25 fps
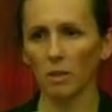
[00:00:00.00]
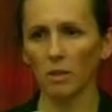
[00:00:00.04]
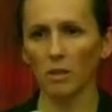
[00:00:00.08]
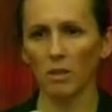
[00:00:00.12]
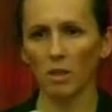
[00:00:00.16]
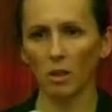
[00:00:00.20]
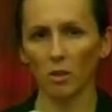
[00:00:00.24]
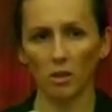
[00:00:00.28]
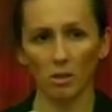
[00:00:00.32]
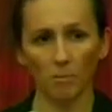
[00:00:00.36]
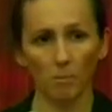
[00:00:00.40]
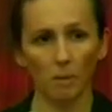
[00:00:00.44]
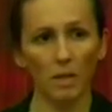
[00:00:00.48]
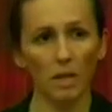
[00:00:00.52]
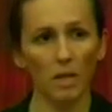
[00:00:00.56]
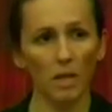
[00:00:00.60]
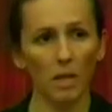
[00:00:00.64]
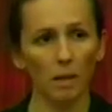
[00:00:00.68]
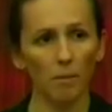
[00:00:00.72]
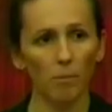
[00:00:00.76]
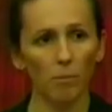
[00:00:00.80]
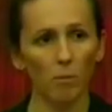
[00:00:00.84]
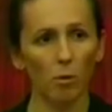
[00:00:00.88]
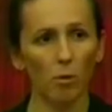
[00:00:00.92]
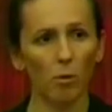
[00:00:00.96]
speaking
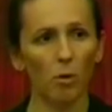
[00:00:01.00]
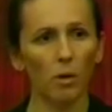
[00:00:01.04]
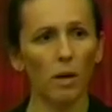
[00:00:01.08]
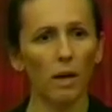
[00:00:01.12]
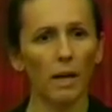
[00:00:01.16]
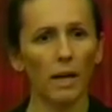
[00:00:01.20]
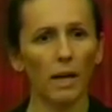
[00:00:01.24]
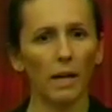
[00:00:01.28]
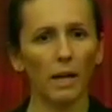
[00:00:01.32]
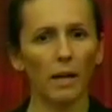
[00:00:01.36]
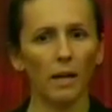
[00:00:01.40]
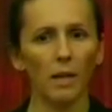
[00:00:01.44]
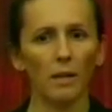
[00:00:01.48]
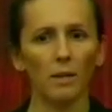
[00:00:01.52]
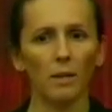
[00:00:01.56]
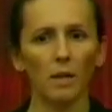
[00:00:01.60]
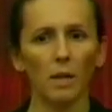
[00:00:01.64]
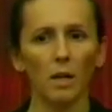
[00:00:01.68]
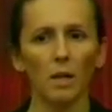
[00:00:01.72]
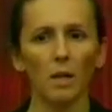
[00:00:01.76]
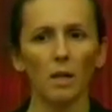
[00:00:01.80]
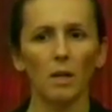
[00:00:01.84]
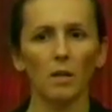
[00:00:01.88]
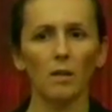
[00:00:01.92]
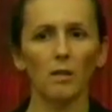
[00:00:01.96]
up more and
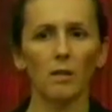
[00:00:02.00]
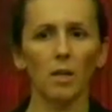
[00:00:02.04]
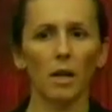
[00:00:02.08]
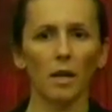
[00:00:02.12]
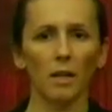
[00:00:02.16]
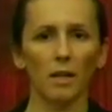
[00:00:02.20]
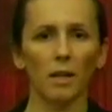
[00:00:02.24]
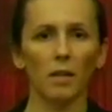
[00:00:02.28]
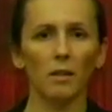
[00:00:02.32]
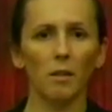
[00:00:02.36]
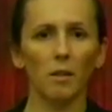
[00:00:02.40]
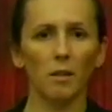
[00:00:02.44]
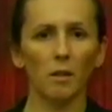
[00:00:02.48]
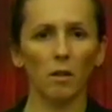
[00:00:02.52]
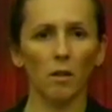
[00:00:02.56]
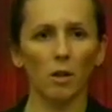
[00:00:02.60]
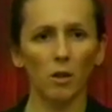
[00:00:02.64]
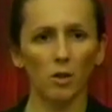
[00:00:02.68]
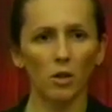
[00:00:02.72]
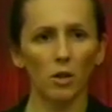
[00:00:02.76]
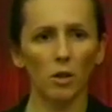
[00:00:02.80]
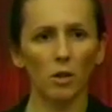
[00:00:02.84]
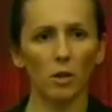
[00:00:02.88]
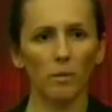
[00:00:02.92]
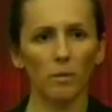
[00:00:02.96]
talking to the
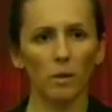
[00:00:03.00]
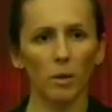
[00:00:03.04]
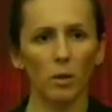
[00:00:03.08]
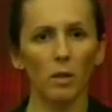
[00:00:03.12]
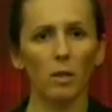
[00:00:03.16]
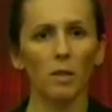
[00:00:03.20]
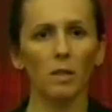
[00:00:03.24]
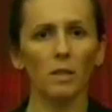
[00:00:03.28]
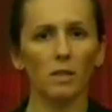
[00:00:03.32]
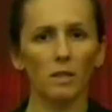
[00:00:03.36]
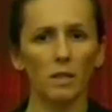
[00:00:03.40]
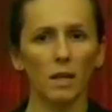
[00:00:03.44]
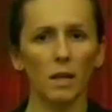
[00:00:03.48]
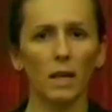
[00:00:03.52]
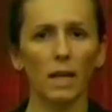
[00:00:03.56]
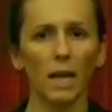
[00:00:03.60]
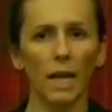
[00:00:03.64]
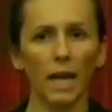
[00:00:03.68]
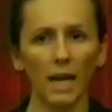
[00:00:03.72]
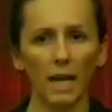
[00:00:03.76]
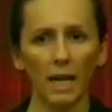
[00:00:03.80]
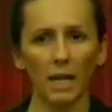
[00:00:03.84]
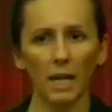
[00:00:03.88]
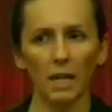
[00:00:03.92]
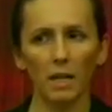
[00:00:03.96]
larger community and saying,
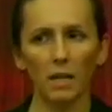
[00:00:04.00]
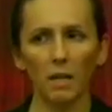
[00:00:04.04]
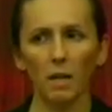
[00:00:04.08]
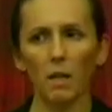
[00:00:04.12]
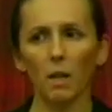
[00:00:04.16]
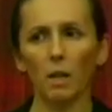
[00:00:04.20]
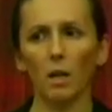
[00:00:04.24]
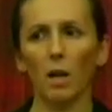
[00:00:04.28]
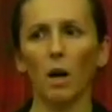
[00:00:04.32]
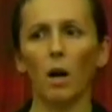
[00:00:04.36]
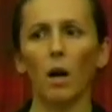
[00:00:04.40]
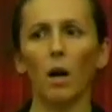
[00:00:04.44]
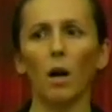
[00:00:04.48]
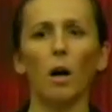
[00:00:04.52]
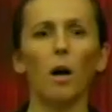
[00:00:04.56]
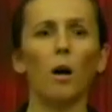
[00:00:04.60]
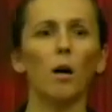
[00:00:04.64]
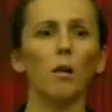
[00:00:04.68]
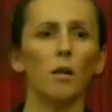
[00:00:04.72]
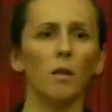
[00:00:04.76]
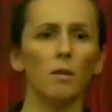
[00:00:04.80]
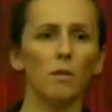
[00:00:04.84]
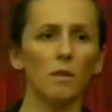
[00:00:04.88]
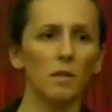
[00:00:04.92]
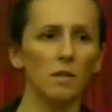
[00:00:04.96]
hey,
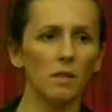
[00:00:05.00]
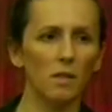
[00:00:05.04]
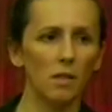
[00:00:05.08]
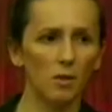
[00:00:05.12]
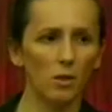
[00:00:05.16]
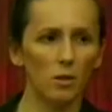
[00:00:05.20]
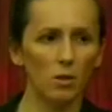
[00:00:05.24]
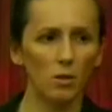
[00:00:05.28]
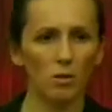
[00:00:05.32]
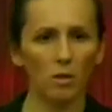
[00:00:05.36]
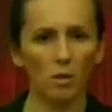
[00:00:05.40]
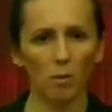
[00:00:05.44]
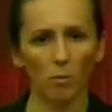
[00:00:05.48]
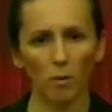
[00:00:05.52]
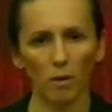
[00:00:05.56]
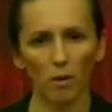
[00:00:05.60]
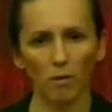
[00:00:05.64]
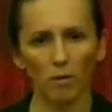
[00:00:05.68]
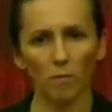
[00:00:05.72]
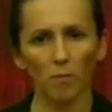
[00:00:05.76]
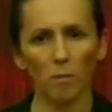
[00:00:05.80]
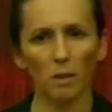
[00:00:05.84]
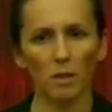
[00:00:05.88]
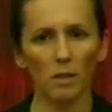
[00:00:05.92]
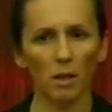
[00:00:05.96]
all of these issues that
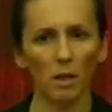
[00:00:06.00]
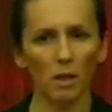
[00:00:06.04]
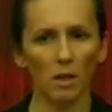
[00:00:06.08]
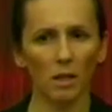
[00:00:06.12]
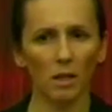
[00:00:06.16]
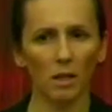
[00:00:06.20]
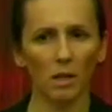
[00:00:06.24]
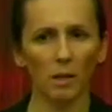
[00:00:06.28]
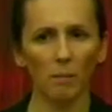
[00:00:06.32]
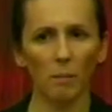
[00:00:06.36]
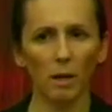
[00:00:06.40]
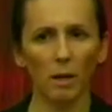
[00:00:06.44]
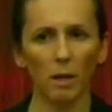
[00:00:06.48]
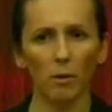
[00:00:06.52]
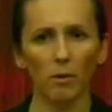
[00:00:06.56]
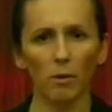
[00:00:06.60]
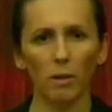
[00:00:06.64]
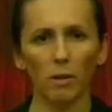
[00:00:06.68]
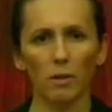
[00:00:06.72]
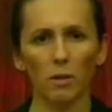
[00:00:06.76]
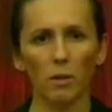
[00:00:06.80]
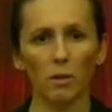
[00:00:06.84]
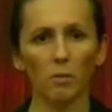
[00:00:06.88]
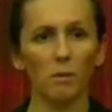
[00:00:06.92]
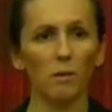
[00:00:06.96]
we've been talking about
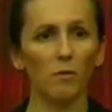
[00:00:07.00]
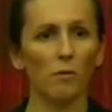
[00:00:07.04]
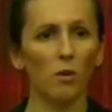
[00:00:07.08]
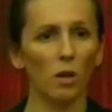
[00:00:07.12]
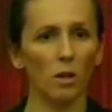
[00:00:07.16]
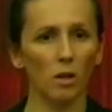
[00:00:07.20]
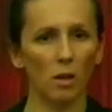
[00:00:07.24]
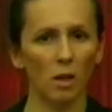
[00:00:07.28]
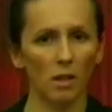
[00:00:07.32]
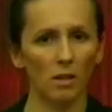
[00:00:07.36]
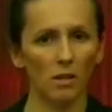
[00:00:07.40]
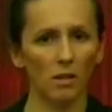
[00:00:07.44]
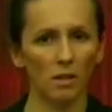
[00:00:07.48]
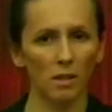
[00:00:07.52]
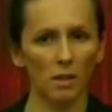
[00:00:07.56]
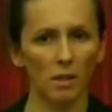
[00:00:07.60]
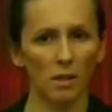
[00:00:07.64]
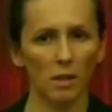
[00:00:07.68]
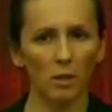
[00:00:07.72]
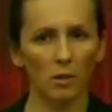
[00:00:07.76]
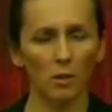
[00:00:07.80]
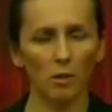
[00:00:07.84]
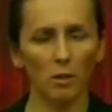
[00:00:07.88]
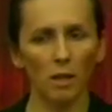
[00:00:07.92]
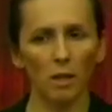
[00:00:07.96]
in terms of online
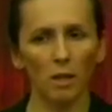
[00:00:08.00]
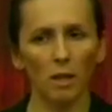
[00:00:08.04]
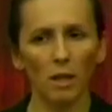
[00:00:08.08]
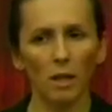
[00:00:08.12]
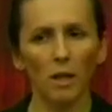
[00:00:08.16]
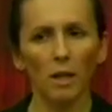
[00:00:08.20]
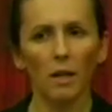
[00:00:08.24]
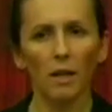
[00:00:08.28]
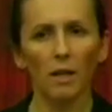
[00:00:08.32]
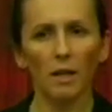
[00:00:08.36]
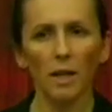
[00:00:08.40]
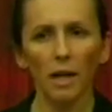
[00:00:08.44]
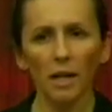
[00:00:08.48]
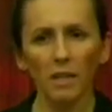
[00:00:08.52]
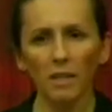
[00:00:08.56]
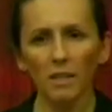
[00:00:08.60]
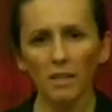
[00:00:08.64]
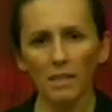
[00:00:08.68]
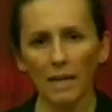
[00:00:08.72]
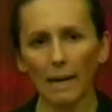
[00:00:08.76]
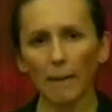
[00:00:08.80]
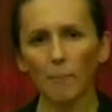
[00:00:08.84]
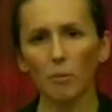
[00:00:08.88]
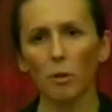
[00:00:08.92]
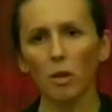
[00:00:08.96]
security, yeah, these
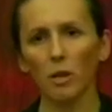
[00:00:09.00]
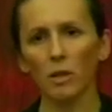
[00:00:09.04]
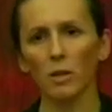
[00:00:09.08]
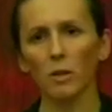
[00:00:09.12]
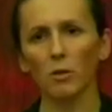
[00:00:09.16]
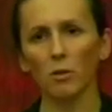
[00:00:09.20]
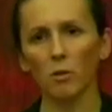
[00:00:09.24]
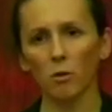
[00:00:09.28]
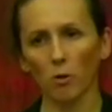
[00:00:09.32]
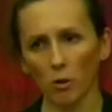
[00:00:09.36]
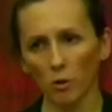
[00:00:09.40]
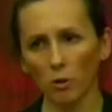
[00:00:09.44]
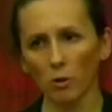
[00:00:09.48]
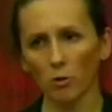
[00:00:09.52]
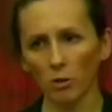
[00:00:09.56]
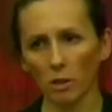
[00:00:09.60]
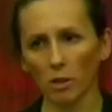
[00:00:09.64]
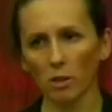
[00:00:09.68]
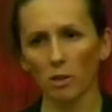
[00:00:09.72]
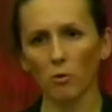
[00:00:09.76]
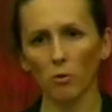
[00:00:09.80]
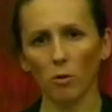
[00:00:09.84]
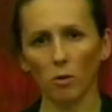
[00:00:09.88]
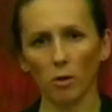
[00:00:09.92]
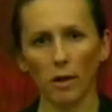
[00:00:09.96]
happen at your grocery
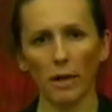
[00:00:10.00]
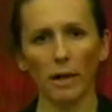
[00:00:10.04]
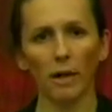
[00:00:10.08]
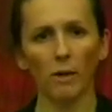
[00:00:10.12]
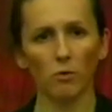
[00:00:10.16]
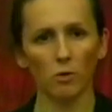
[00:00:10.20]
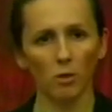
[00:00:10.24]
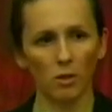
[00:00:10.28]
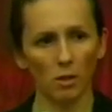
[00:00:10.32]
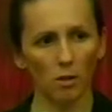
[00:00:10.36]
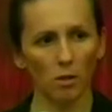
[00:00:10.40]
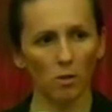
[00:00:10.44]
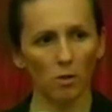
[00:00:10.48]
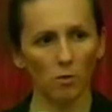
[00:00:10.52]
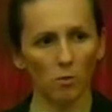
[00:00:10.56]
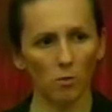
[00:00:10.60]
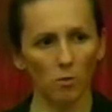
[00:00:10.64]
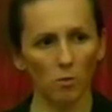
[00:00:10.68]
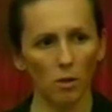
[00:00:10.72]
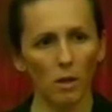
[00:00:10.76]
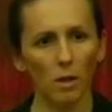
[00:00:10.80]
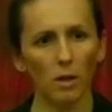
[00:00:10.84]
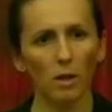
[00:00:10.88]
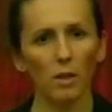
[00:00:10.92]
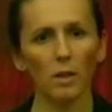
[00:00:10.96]
store now too.
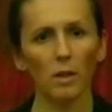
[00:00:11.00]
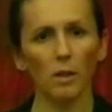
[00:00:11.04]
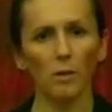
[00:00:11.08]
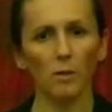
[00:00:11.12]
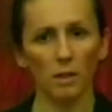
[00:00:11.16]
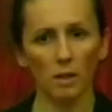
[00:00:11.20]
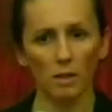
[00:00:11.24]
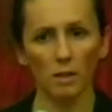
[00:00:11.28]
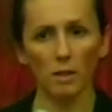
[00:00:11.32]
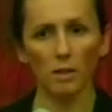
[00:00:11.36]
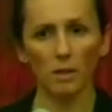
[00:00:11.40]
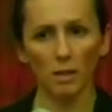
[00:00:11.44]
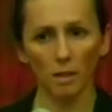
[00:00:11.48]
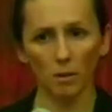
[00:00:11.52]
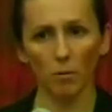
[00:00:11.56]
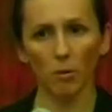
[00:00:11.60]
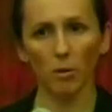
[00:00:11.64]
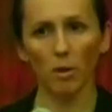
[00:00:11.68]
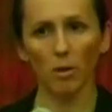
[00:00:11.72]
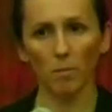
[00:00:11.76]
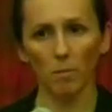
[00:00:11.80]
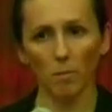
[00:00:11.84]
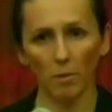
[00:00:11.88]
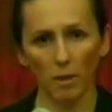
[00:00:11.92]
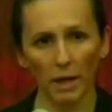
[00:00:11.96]
You need to deal with
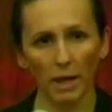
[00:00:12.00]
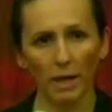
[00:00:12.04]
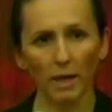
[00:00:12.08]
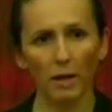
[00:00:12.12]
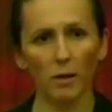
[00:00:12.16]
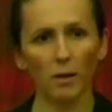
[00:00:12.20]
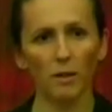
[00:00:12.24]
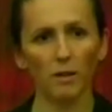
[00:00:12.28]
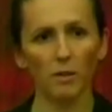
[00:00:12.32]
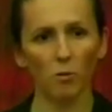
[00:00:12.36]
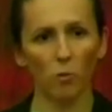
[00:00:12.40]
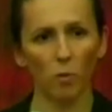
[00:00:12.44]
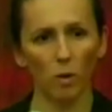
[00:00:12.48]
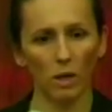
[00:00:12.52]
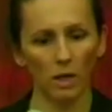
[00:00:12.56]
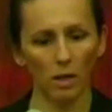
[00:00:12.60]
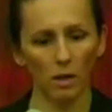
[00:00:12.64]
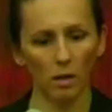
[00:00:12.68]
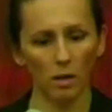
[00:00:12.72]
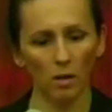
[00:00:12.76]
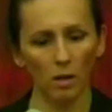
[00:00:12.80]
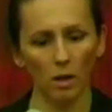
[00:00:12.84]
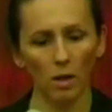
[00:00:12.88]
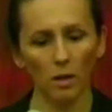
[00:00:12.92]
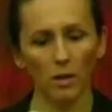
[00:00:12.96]
them there as
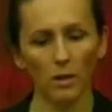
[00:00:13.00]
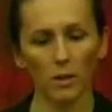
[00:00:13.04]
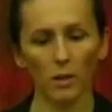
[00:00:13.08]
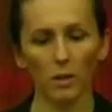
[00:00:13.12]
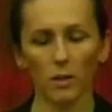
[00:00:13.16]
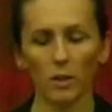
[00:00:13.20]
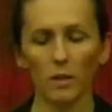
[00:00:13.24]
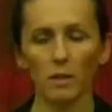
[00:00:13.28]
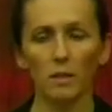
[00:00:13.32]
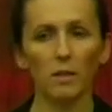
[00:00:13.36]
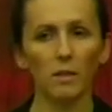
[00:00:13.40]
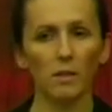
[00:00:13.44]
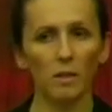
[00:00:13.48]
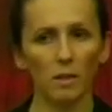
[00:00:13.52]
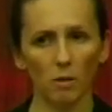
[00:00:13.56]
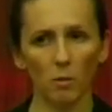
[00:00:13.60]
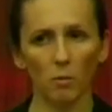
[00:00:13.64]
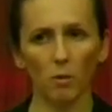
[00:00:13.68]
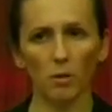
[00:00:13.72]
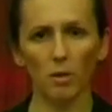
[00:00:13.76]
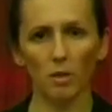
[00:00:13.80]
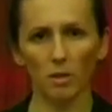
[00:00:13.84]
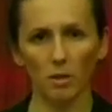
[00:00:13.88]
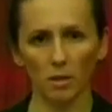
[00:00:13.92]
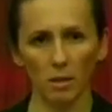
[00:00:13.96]
well. You need to deal
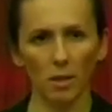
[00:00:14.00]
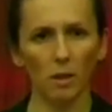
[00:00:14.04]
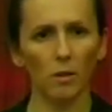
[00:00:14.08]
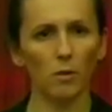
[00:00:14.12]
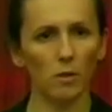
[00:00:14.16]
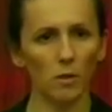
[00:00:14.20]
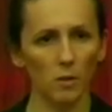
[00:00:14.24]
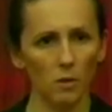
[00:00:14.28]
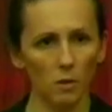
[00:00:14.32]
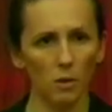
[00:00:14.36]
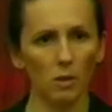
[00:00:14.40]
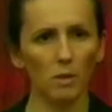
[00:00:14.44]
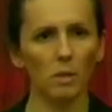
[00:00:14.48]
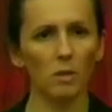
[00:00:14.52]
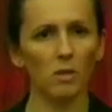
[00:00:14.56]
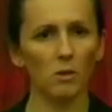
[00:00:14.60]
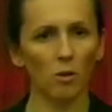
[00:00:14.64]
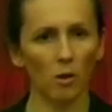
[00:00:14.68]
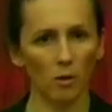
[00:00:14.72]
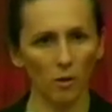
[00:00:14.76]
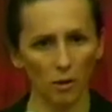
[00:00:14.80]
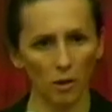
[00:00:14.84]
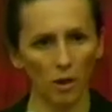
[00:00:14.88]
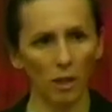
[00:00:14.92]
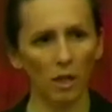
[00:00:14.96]
with this, you need to
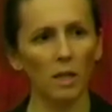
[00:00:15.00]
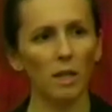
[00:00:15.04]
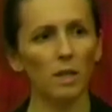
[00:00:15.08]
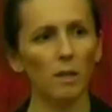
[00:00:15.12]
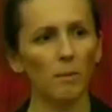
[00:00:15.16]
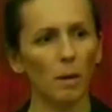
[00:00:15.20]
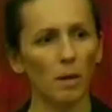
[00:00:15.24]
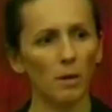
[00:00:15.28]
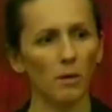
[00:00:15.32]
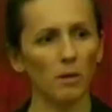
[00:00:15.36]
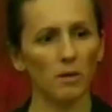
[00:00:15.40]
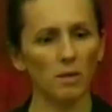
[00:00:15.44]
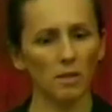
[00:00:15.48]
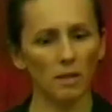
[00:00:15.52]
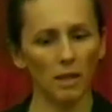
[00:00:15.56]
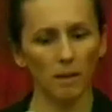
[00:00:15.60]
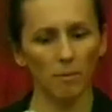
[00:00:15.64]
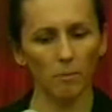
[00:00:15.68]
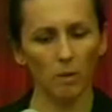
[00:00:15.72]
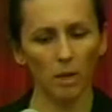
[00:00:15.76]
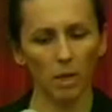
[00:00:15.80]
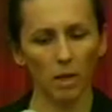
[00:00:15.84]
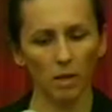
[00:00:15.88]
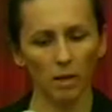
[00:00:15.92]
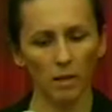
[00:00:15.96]
start thinking about the
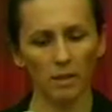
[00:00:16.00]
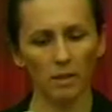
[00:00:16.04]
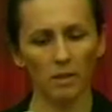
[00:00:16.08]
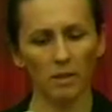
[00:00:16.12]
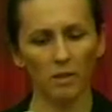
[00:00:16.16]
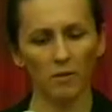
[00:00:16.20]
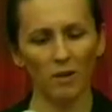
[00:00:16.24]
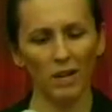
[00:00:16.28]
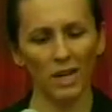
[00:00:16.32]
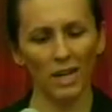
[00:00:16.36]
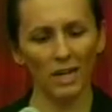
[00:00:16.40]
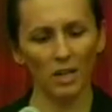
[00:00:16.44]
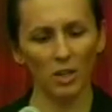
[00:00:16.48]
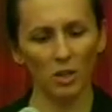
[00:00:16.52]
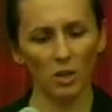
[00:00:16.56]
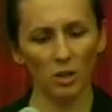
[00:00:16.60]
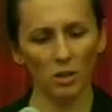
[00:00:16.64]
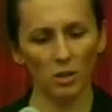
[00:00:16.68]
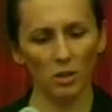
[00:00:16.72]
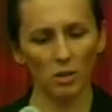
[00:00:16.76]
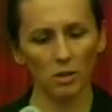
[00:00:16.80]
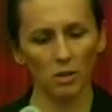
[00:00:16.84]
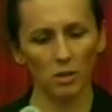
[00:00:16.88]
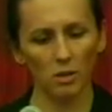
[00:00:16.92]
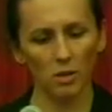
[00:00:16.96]
same kinds of
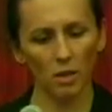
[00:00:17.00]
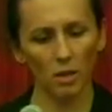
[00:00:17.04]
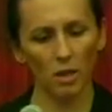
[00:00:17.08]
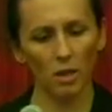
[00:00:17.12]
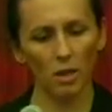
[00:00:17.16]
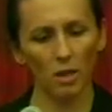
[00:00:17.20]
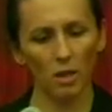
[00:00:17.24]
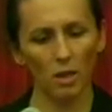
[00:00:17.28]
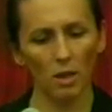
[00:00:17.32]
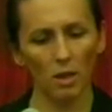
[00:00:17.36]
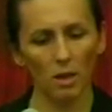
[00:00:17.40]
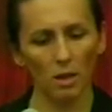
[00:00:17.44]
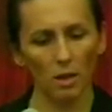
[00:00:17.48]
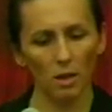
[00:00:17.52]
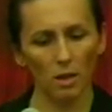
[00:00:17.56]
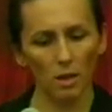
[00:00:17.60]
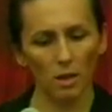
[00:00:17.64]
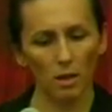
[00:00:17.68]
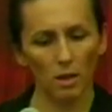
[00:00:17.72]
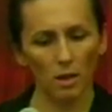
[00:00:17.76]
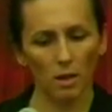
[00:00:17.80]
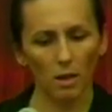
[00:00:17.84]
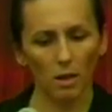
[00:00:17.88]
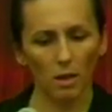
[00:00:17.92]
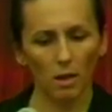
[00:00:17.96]
actions.
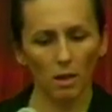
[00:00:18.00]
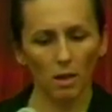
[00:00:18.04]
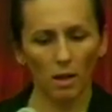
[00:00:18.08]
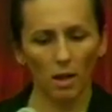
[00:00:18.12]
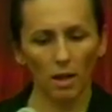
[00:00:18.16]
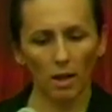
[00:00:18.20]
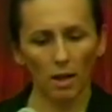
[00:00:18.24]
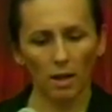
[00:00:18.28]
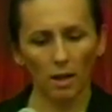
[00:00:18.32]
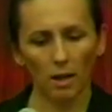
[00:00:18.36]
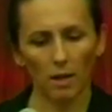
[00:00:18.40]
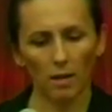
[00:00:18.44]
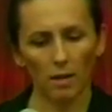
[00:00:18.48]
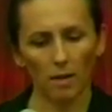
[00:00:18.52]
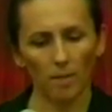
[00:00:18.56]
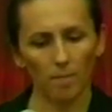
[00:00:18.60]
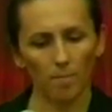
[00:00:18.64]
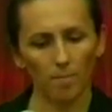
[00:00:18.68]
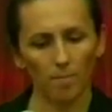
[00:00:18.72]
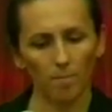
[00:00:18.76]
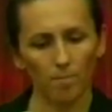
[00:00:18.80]
And